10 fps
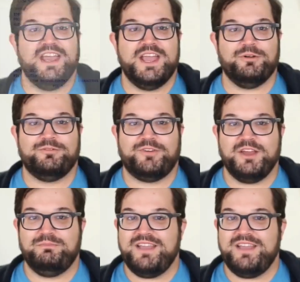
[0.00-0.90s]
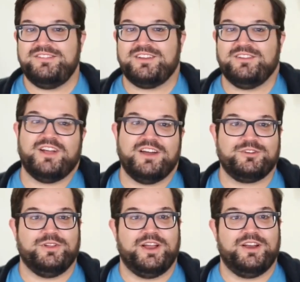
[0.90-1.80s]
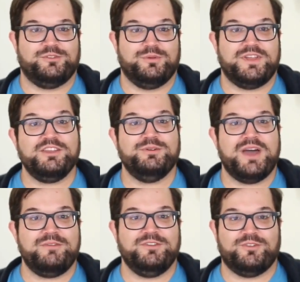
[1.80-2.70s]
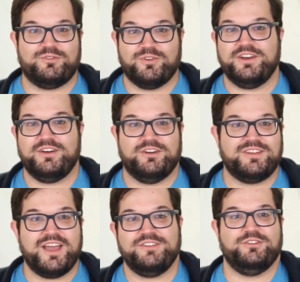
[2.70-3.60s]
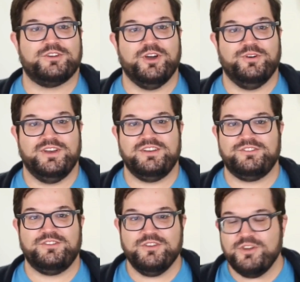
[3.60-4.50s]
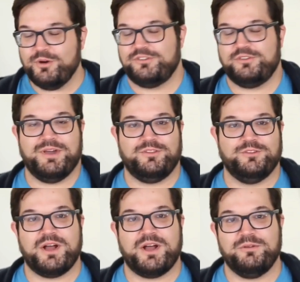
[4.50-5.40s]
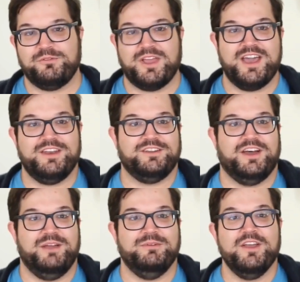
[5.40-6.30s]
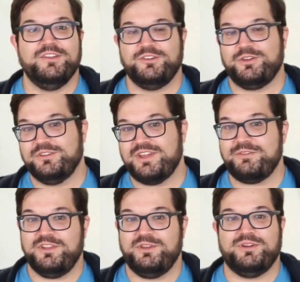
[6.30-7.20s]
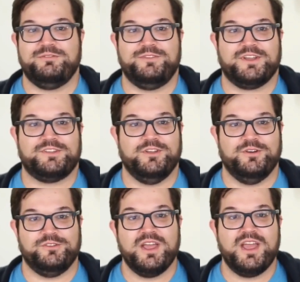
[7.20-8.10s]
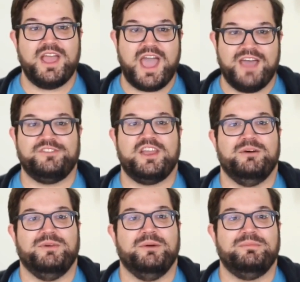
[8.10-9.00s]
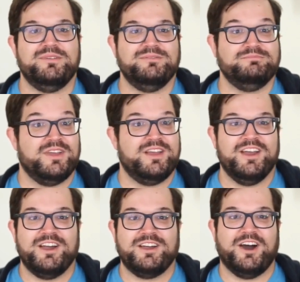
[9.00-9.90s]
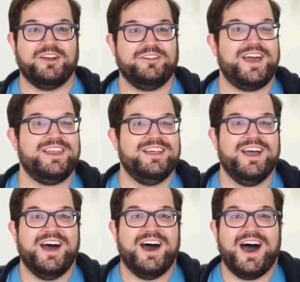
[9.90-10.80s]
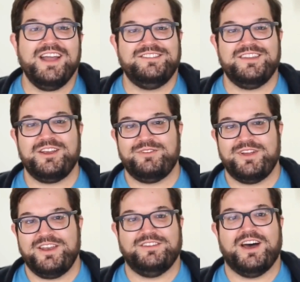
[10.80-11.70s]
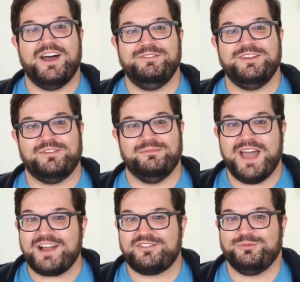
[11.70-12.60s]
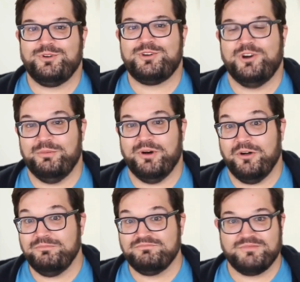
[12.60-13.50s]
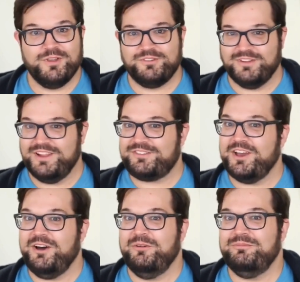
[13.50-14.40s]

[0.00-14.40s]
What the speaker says: It will find basic logical errors without you having to run or test your code. It just knows about those problems ahead of time. So you'll definitely want to fix those as they come up. Got all that? I'd say you're ready to dive into some actual COBOL. So let's go.